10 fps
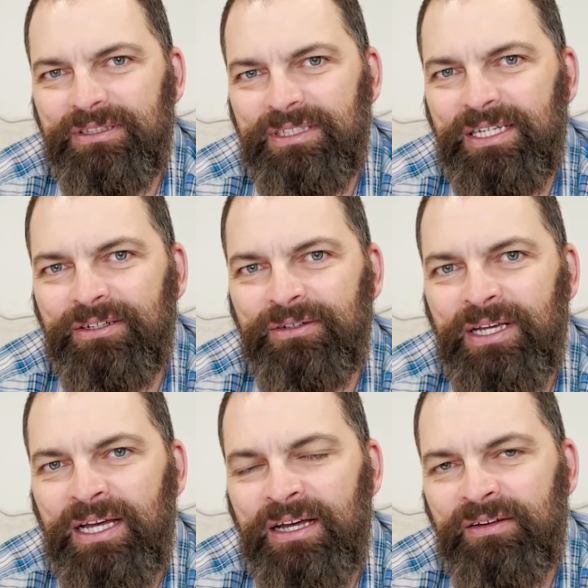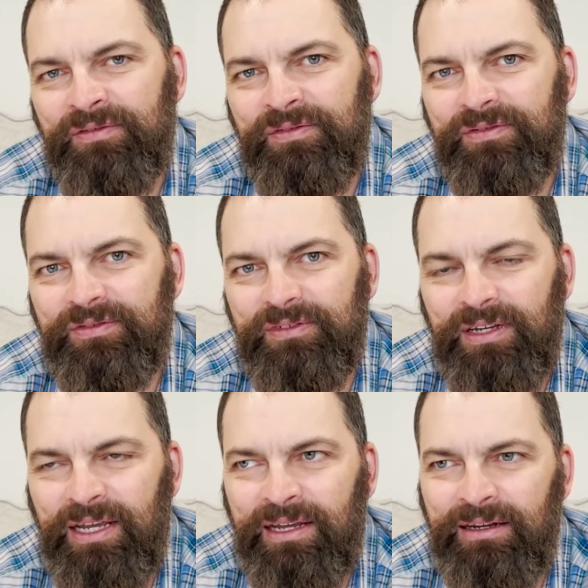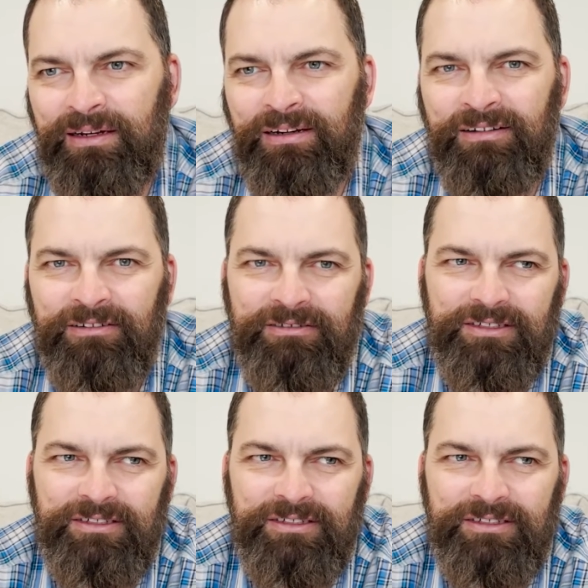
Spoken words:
they don't have. And